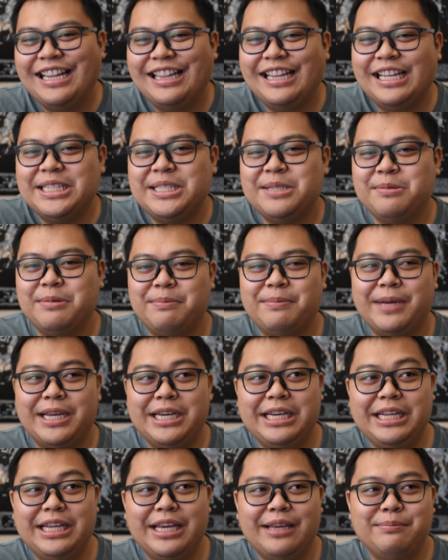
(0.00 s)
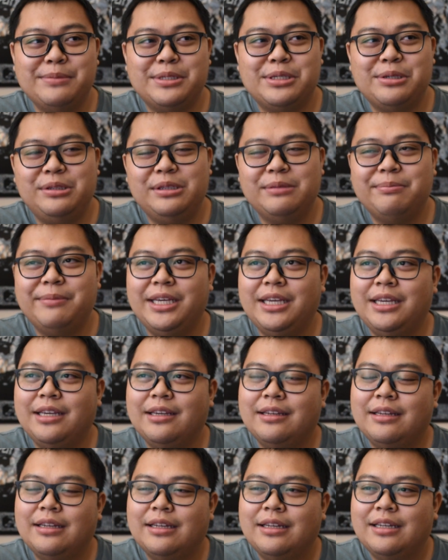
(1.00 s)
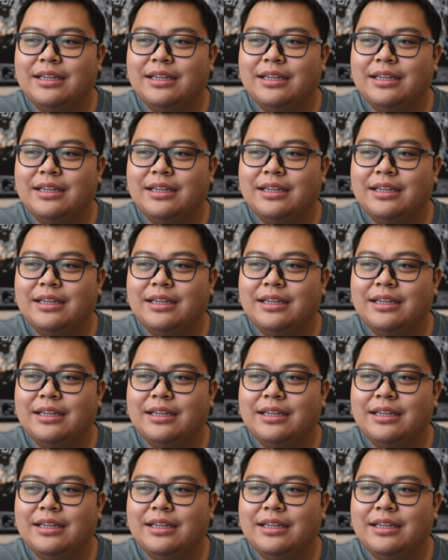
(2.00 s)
That's what my DM told me.